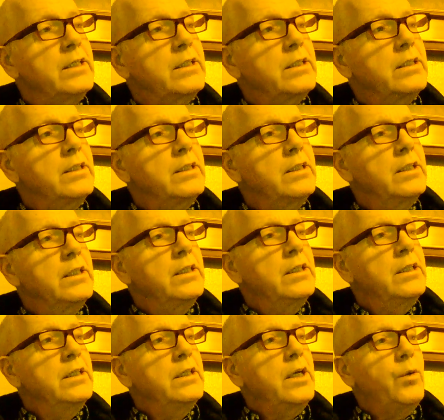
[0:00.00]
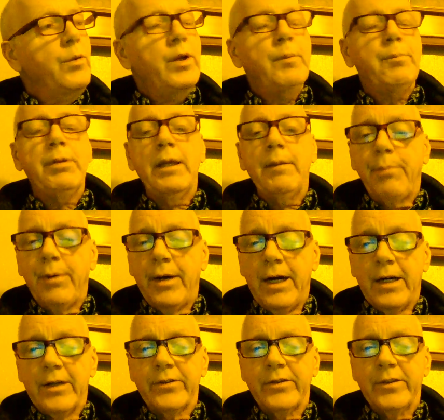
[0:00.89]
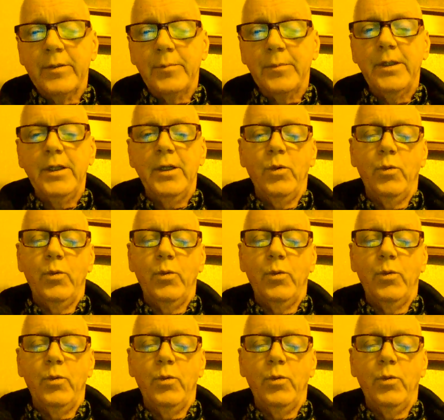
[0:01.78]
Are we going to play possum